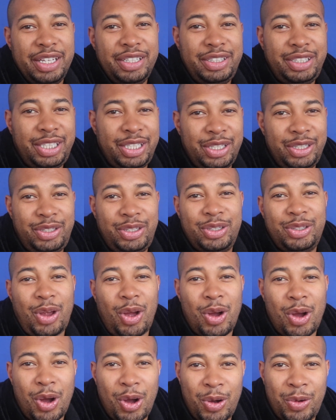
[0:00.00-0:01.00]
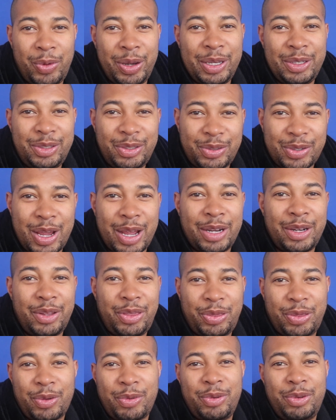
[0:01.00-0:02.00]
Tisha always trying to
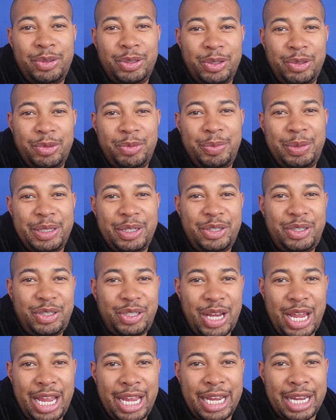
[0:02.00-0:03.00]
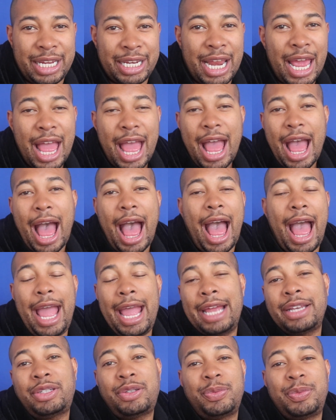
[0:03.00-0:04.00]
throw a little bit of shade. I
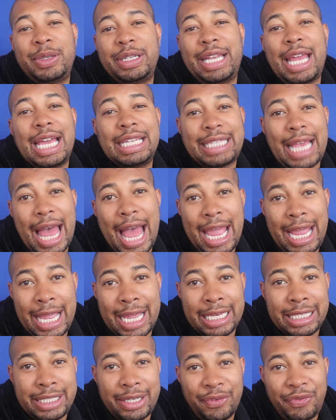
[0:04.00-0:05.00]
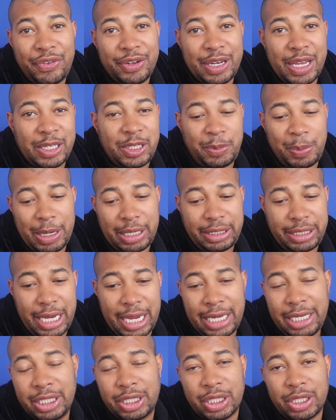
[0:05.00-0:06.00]
had to realize I had different
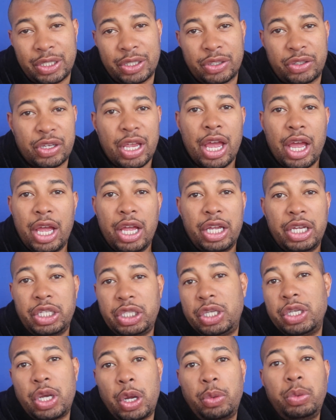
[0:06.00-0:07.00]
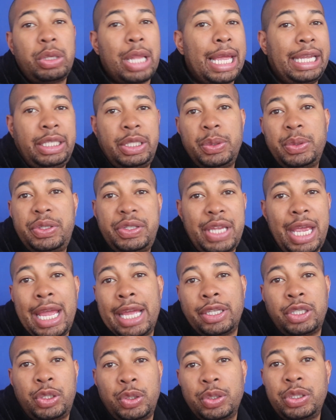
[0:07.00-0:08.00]
expectations. You know, like you
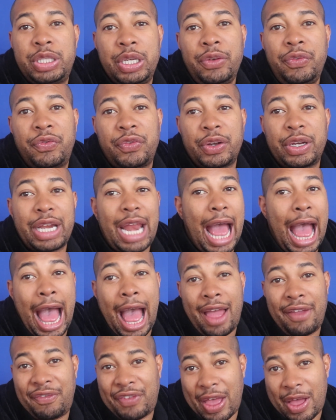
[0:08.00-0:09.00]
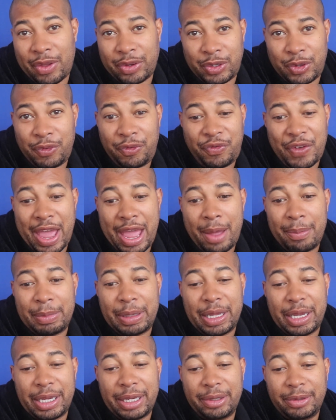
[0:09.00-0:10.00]
said, you're different. I value
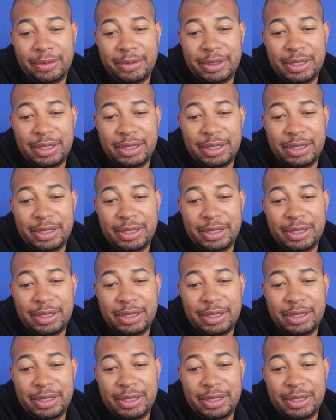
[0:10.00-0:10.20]
family.